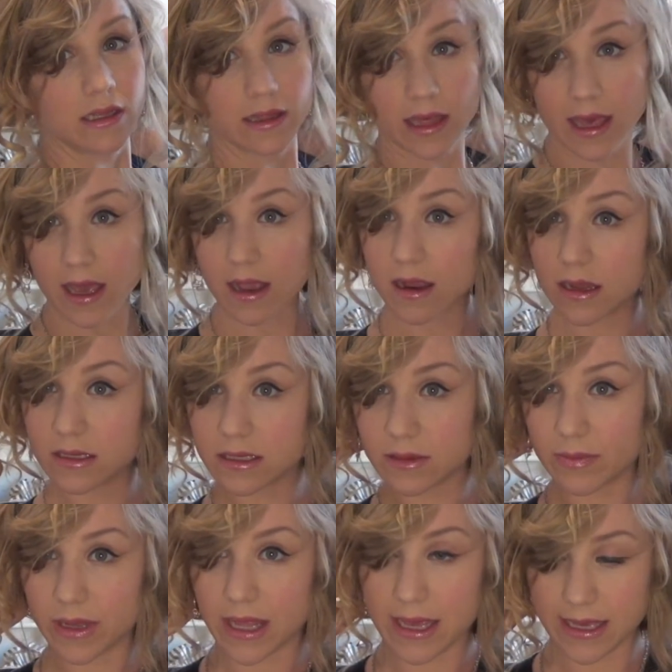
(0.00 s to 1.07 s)
the hair into
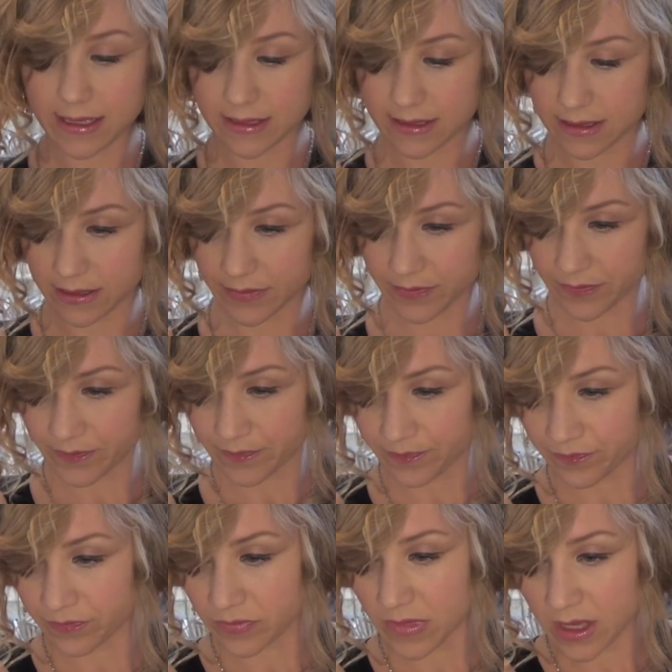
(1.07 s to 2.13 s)
place
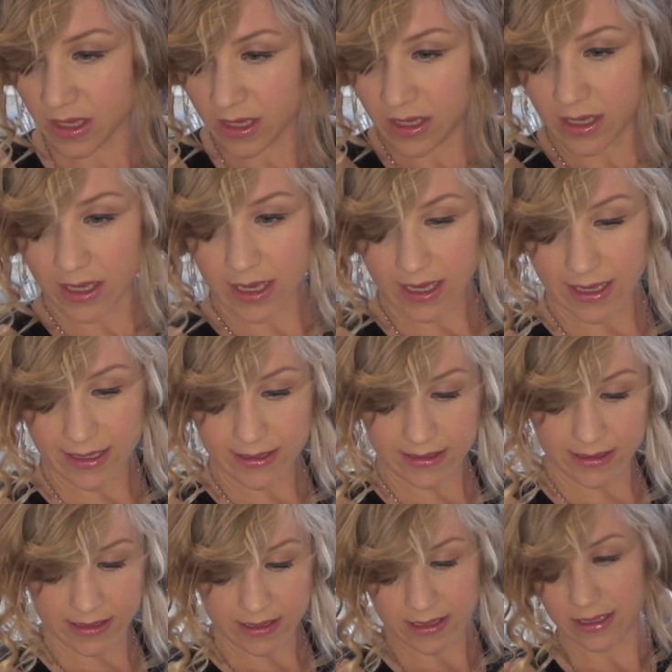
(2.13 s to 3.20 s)

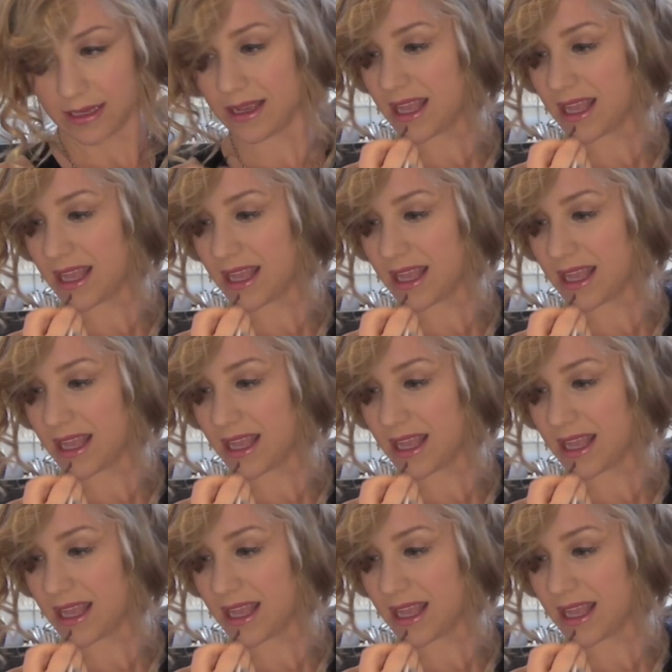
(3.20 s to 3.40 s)
and